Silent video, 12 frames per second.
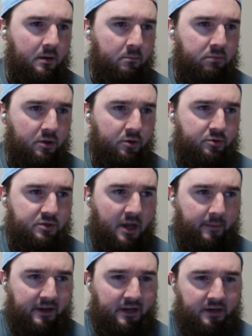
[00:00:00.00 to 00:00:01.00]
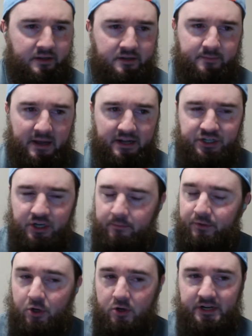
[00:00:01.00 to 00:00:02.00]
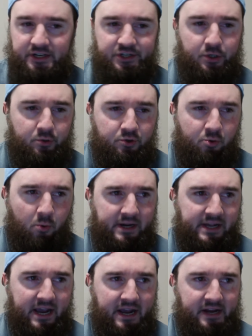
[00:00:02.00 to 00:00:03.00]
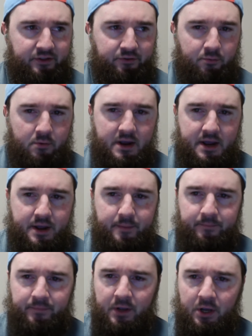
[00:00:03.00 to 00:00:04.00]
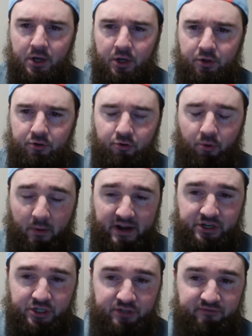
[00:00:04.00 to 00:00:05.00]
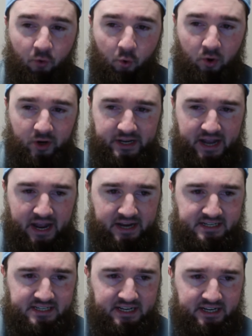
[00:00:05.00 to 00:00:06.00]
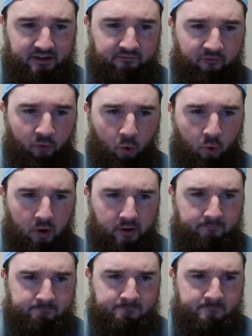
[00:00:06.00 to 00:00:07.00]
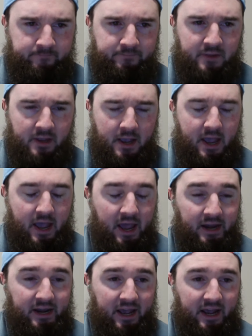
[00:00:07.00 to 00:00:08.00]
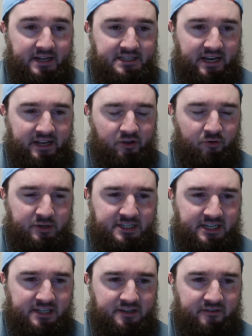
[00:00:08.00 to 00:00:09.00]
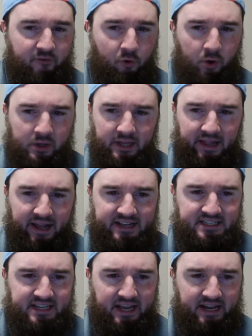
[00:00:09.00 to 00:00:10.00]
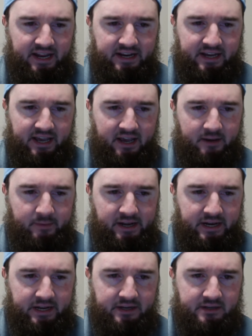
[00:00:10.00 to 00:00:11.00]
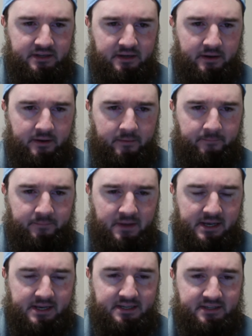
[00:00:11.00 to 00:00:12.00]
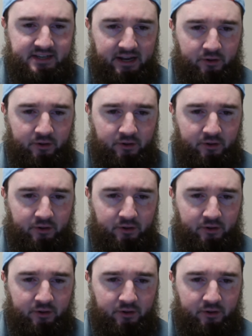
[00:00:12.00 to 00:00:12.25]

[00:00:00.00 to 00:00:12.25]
Blues coming into this matchup 32, 28, and 3. The Rangers 40, 18, and 4. Head-to-head, St. Louis 6 and 4 in the last 10 head-to-head meetings. St.